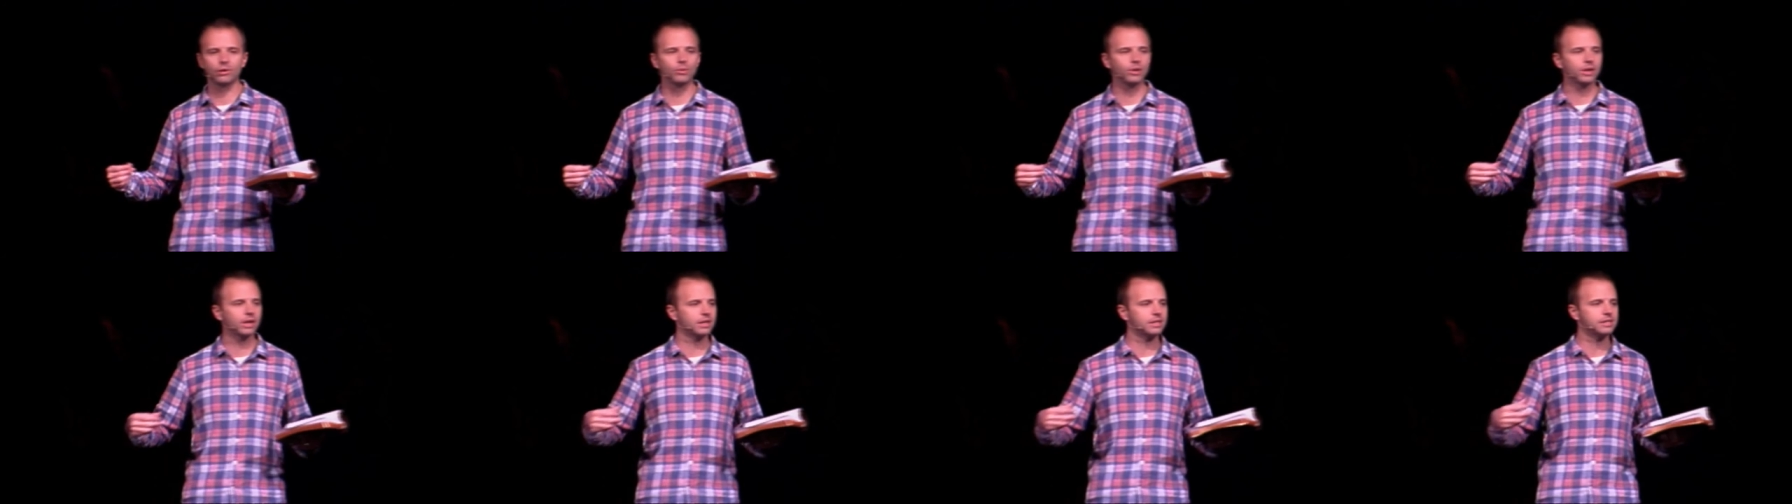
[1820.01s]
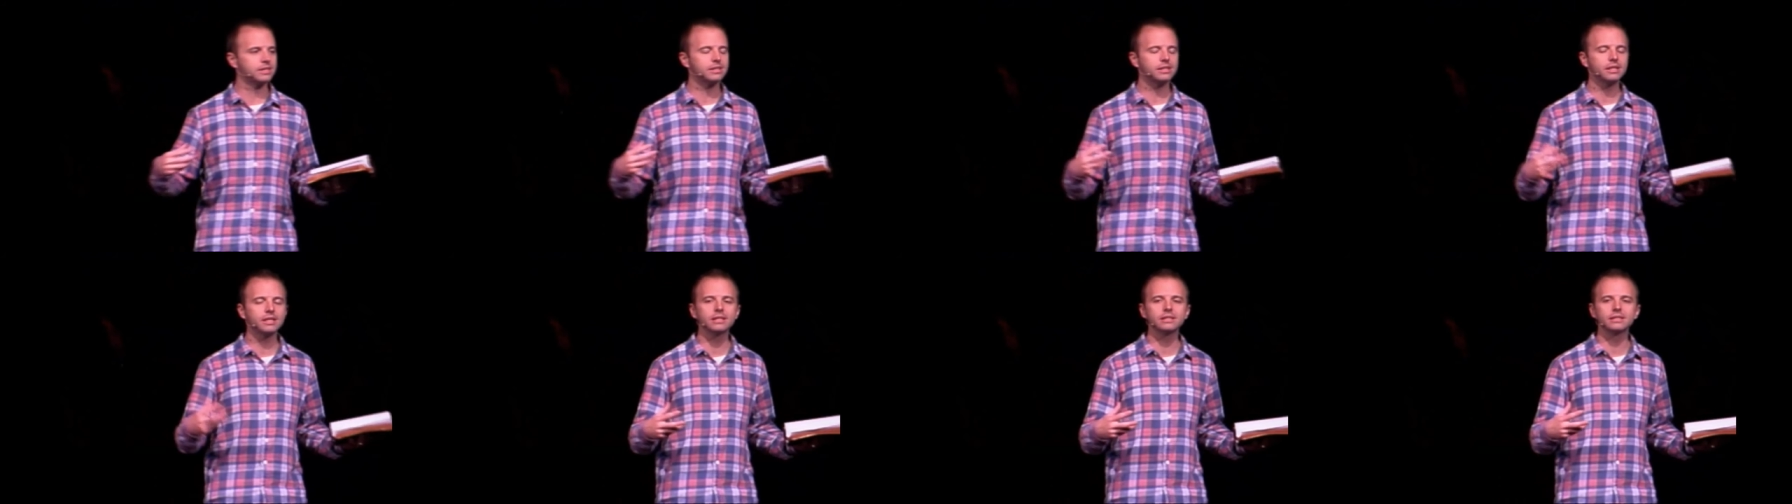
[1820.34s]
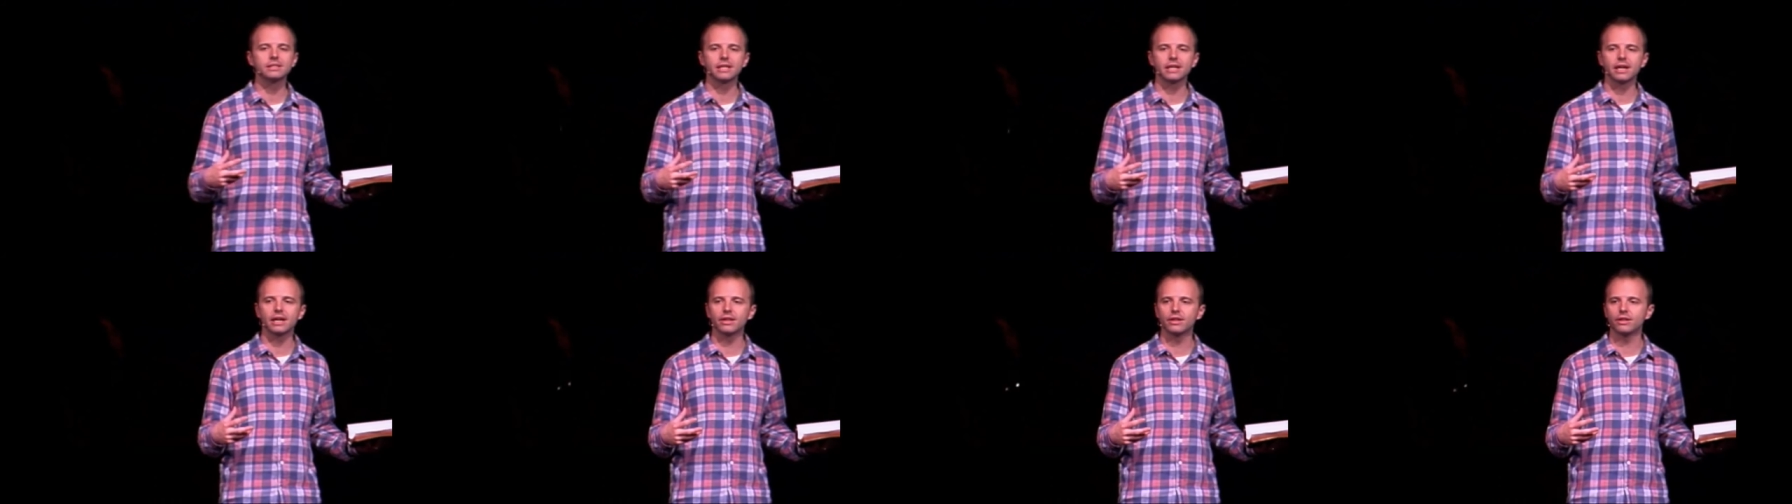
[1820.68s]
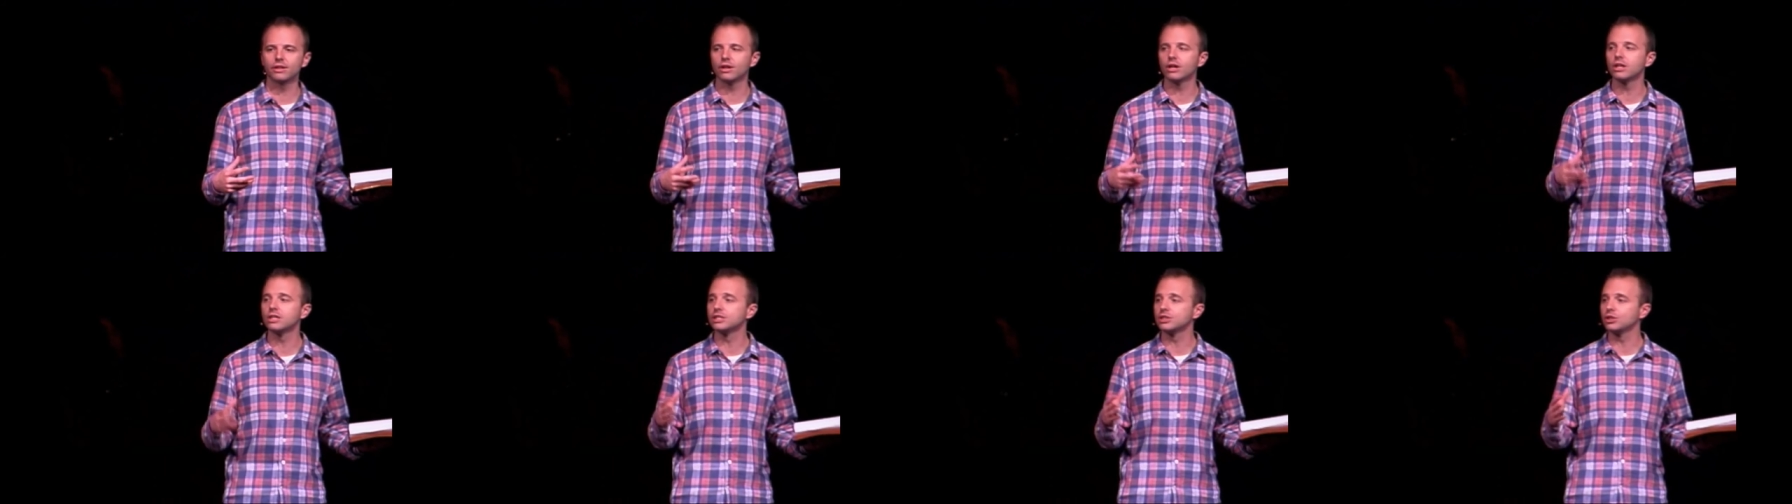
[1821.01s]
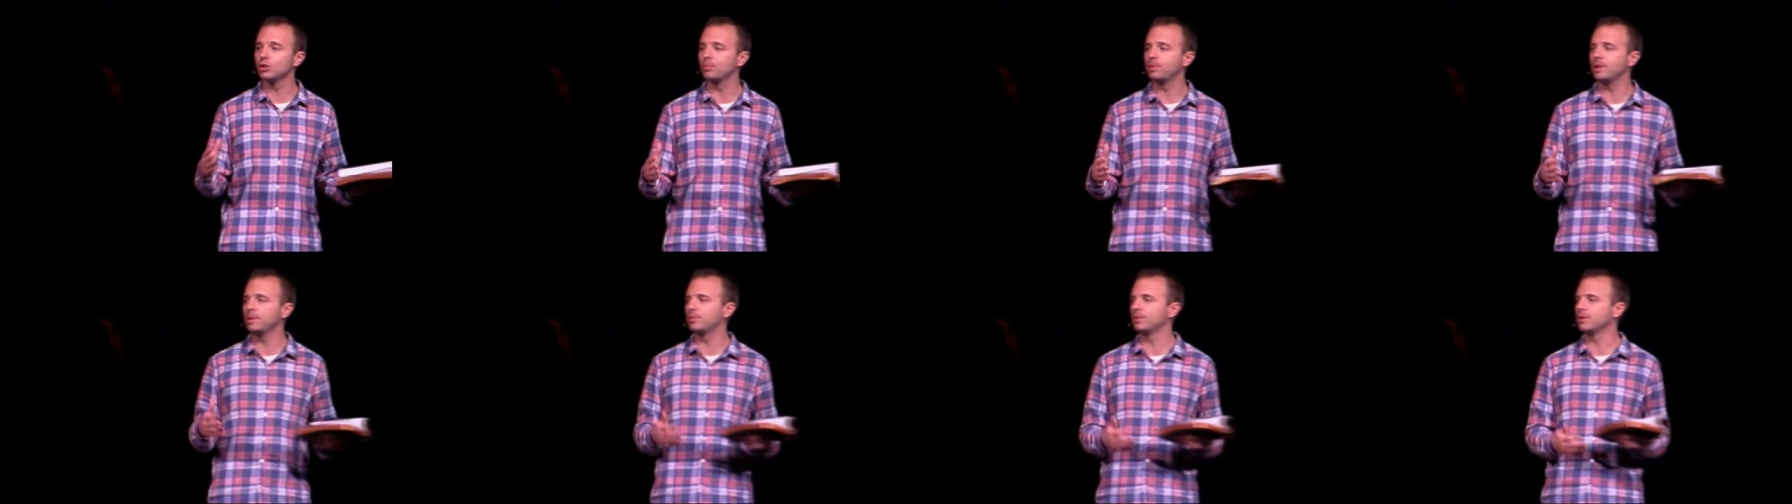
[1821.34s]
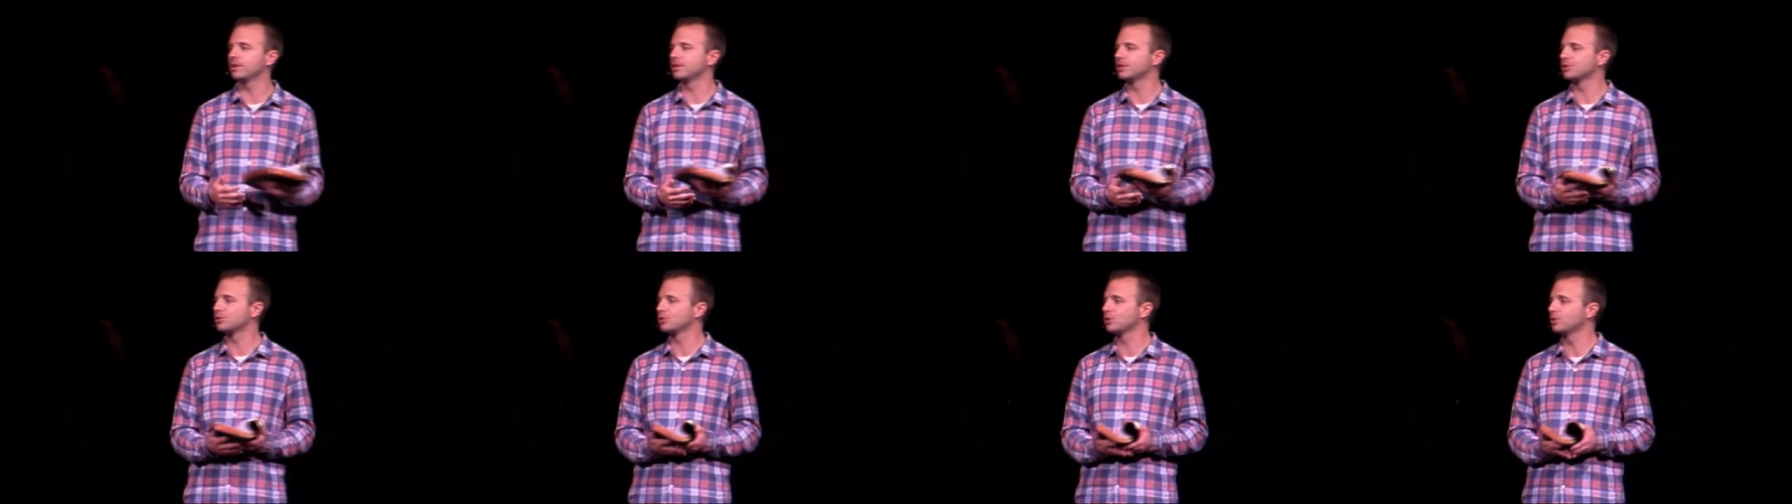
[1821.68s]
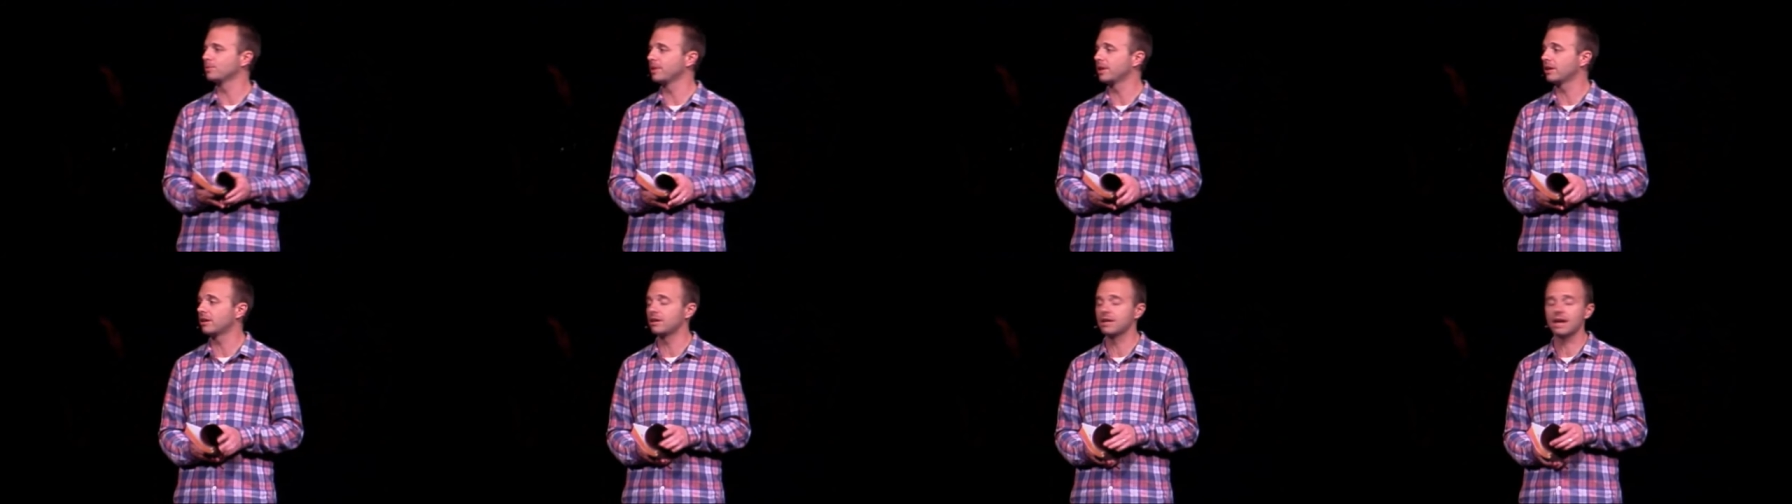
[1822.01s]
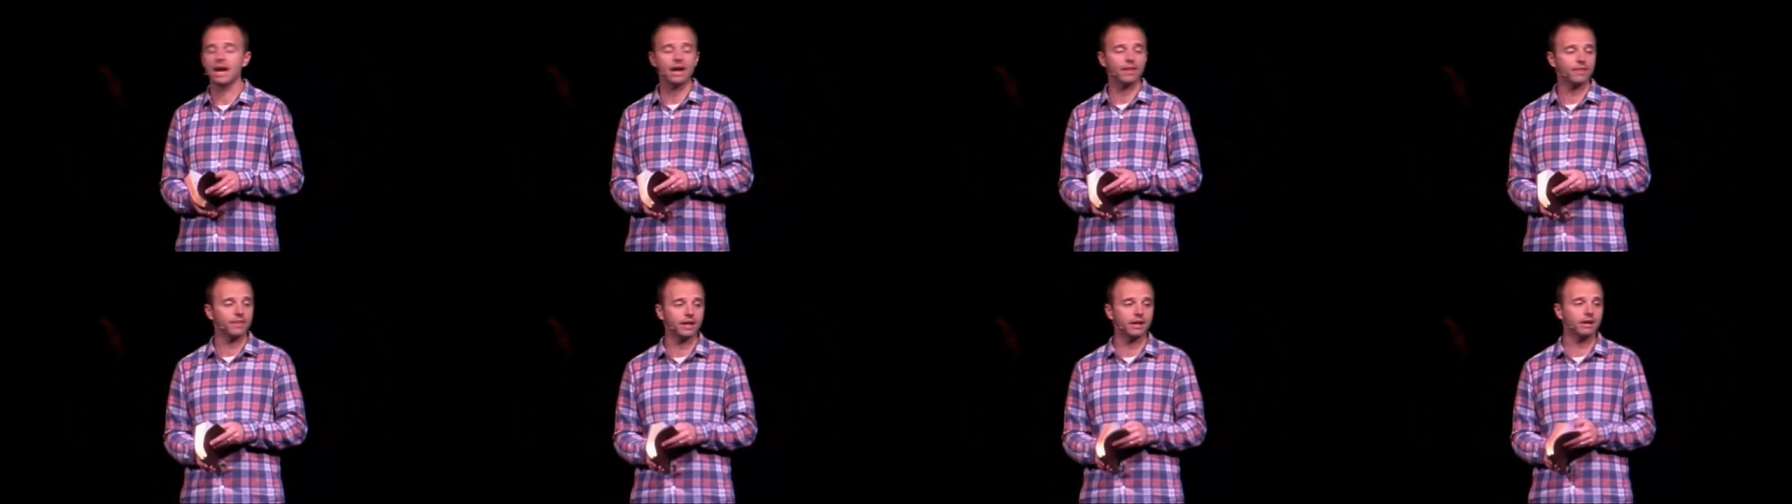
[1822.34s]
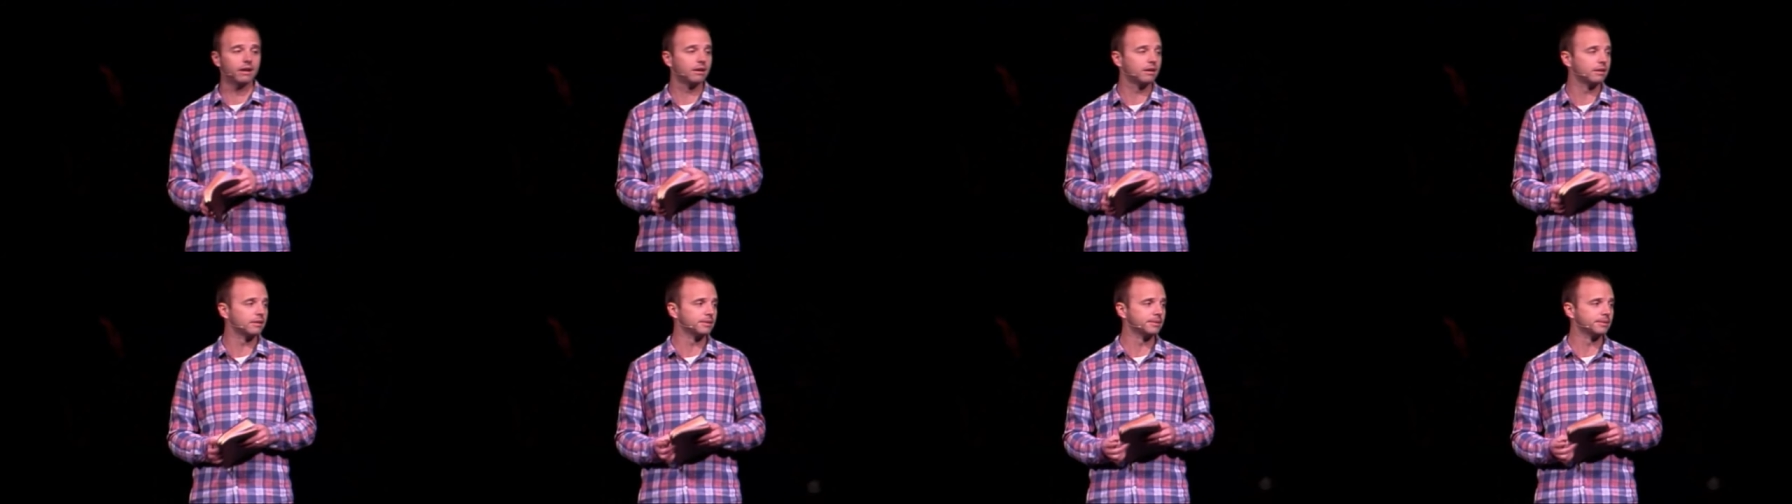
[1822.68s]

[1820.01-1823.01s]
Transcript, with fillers: we're going to sing together, there are still people in this room that are not there,